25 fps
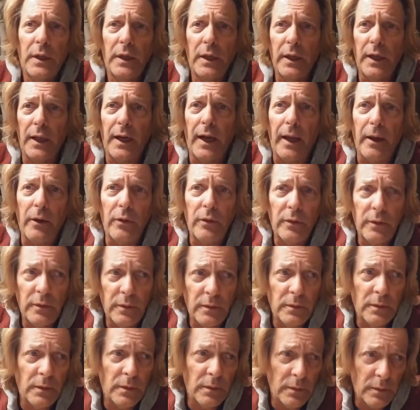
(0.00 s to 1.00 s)
And I
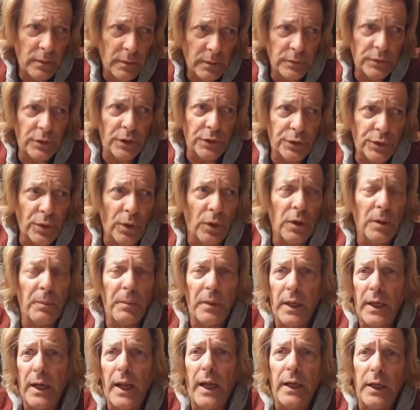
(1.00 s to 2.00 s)
just told
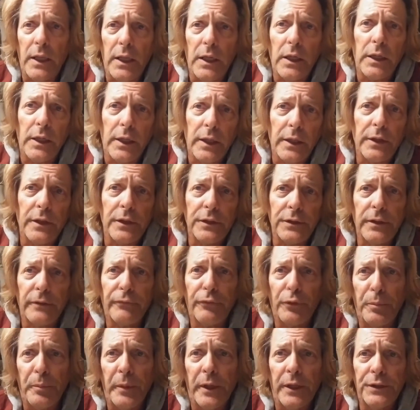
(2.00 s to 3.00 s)
him that I needed to get this
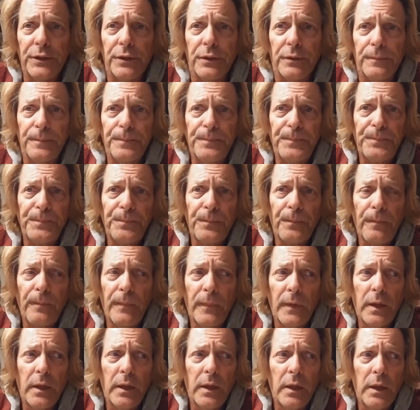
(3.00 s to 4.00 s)
information.
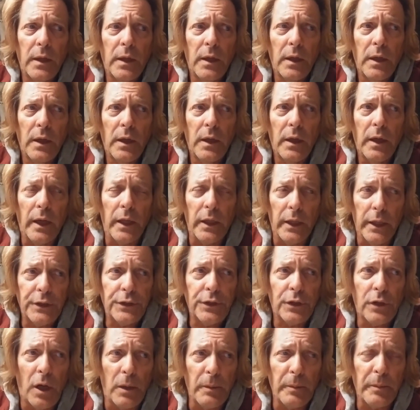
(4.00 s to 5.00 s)
And
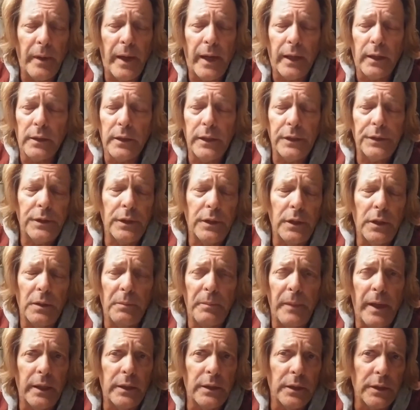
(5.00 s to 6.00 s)
Lisa called me back, and Lisa
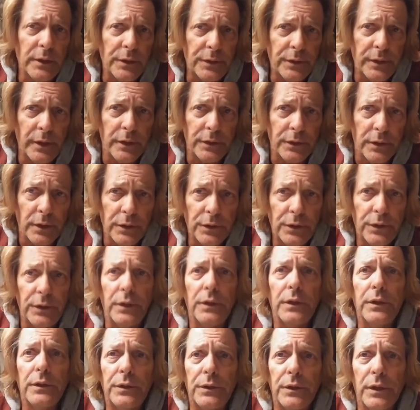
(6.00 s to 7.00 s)
didn't make the decision.
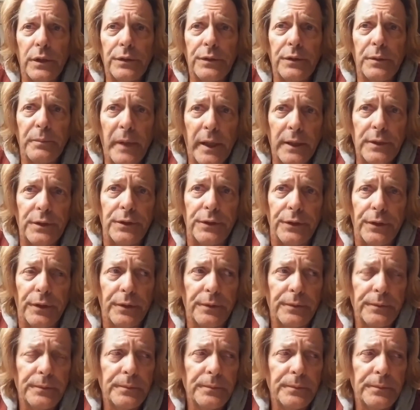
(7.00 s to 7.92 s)
She is just the messenger.